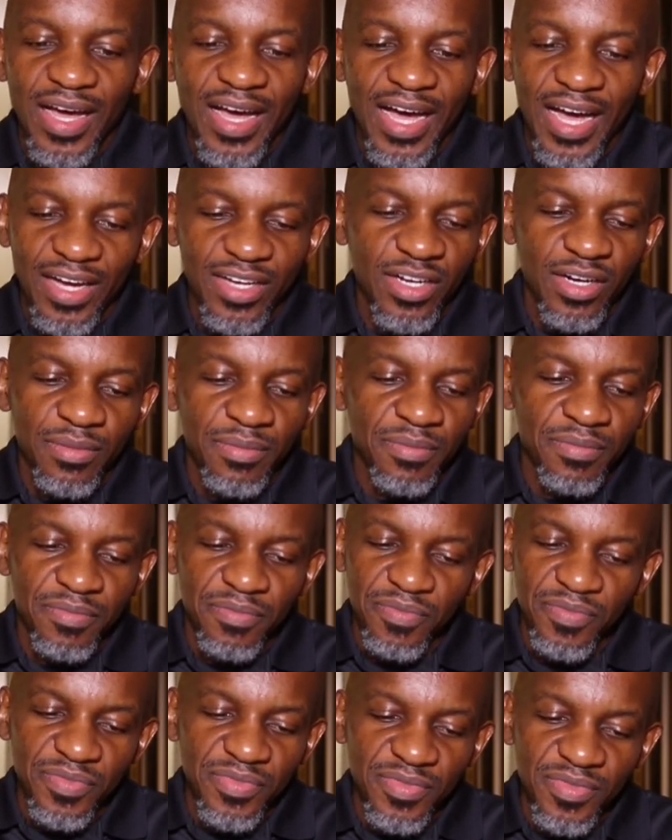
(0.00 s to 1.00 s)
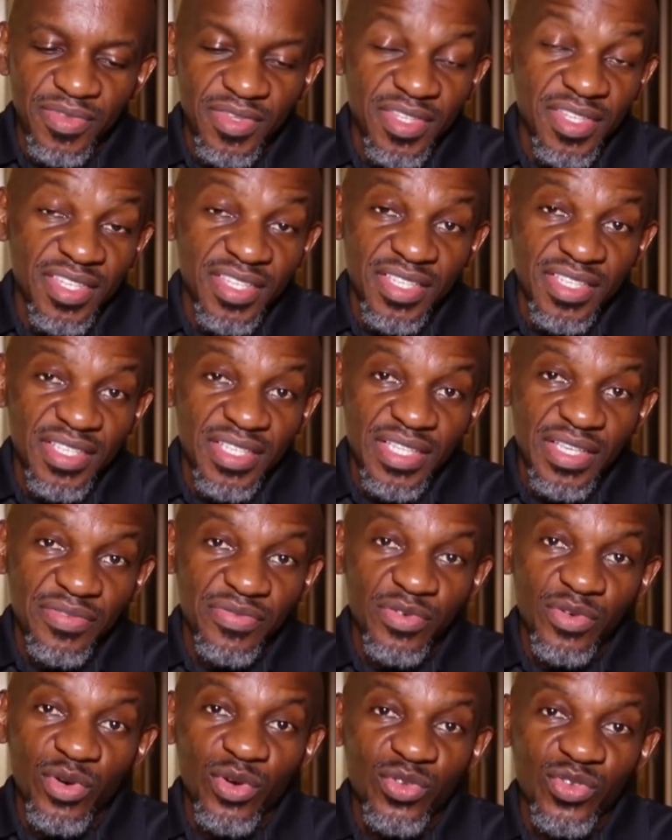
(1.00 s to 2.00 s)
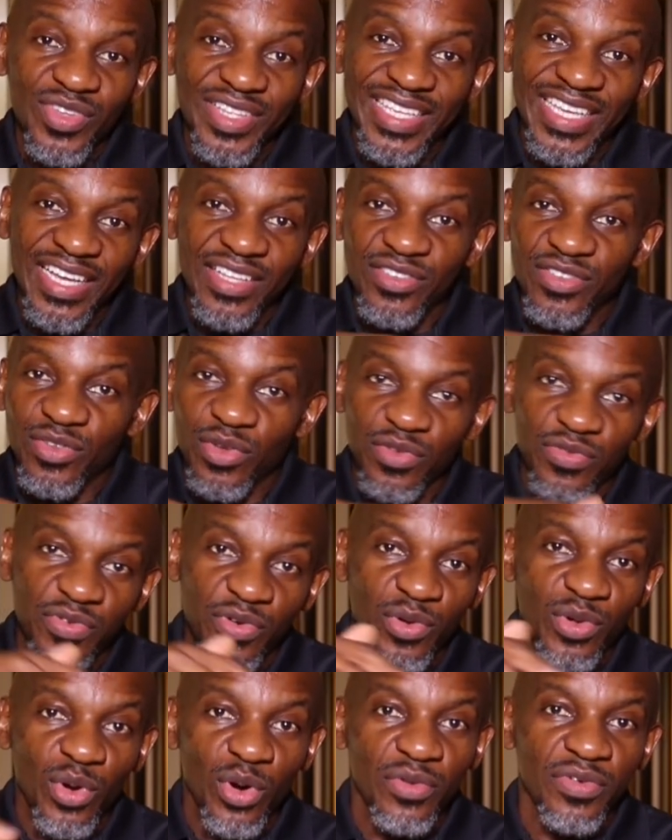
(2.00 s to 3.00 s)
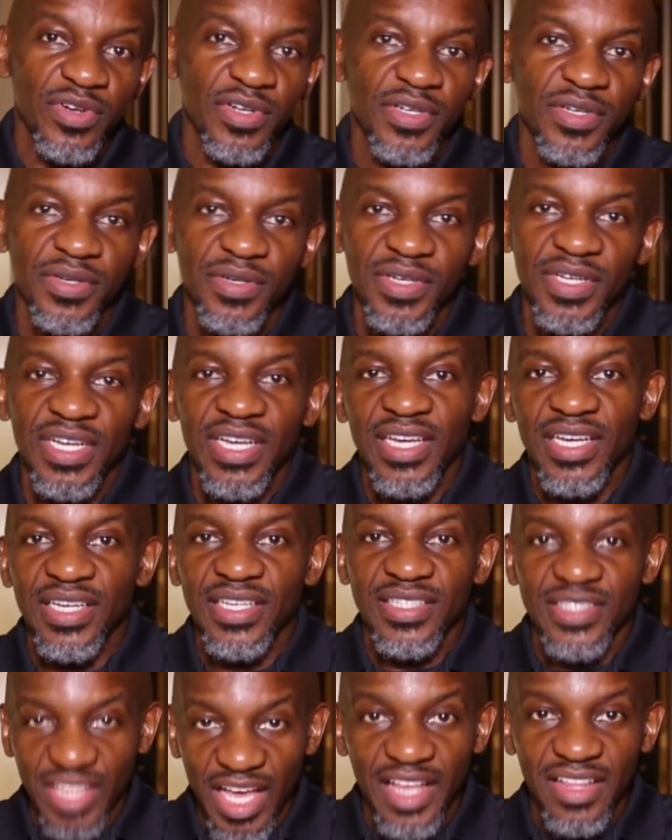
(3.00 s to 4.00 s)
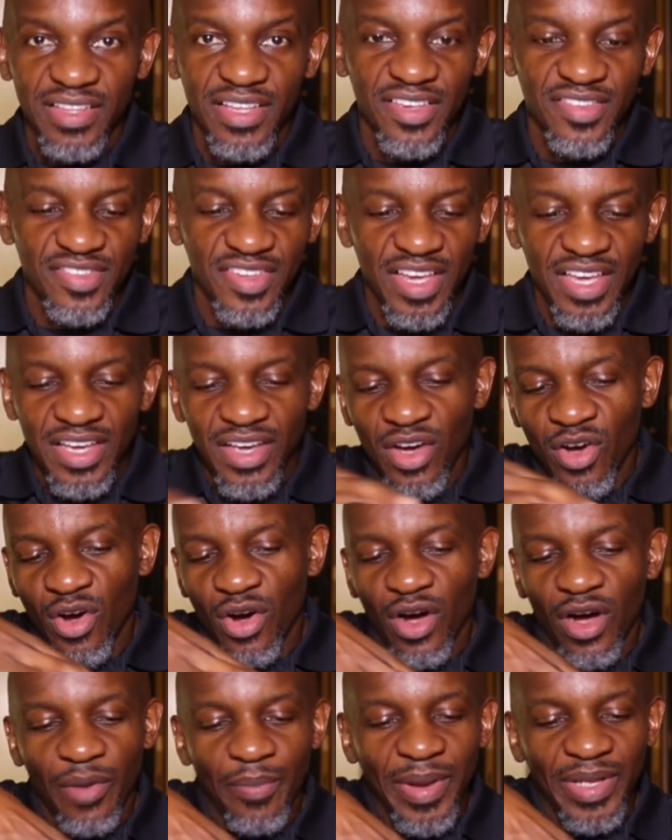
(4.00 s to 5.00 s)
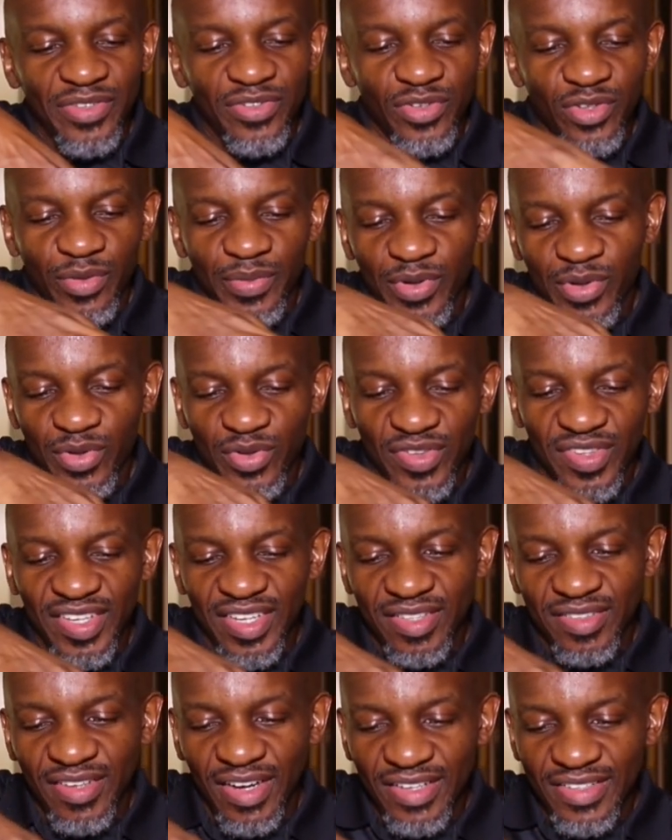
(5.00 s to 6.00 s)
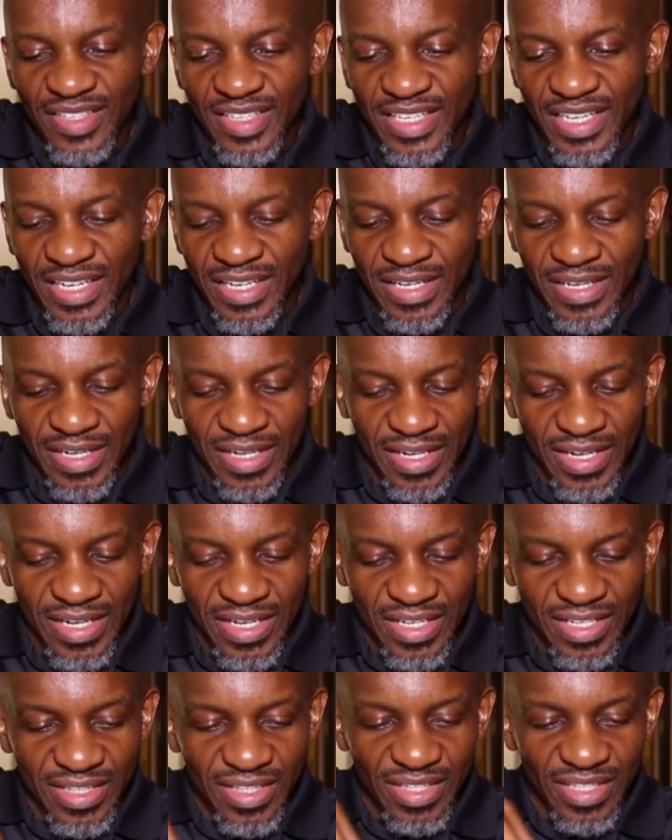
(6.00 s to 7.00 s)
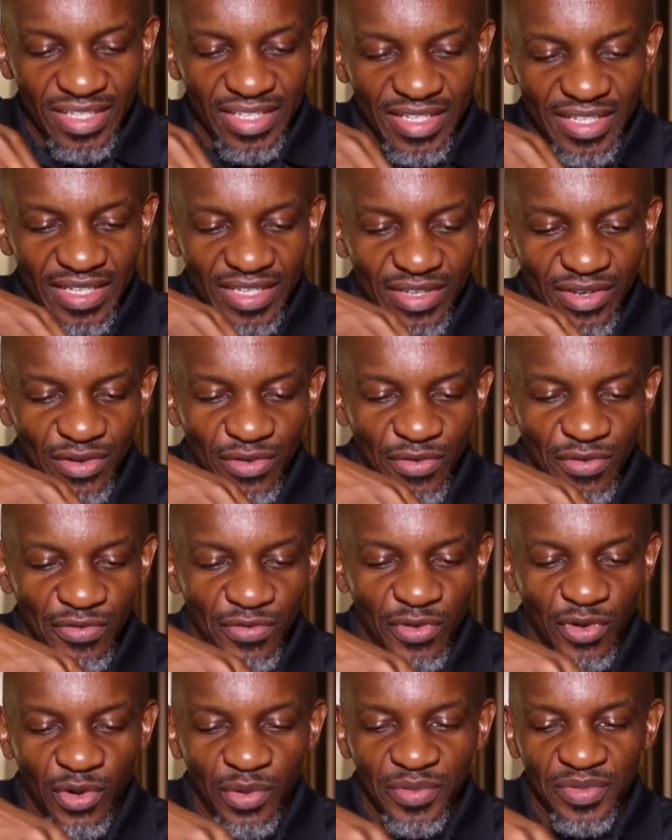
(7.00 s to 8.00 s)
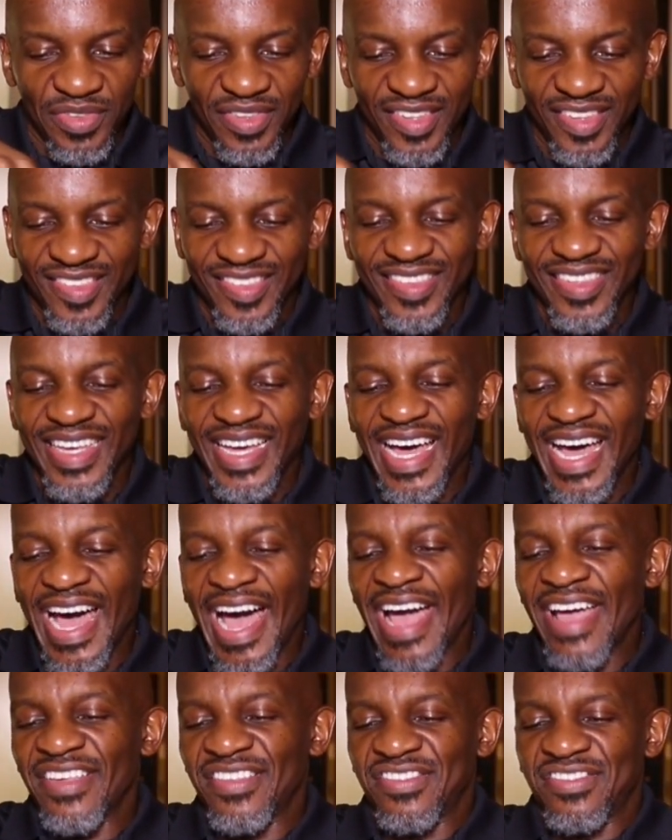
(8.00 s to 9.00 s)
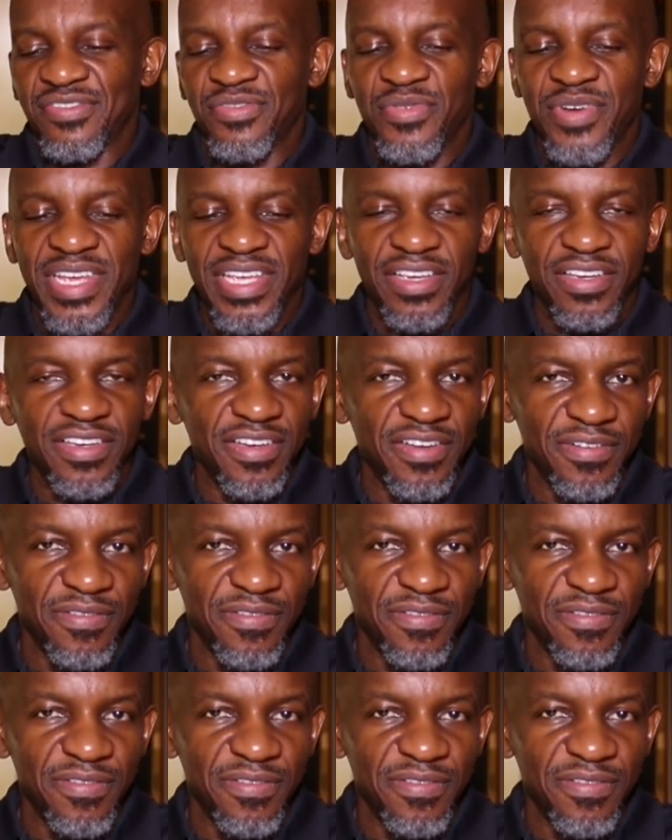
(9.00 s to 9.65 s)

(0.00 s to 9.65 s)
how come if you go to the end you don't fall over? Then they say, oh, but you know, because the Antarctica forms this ice ring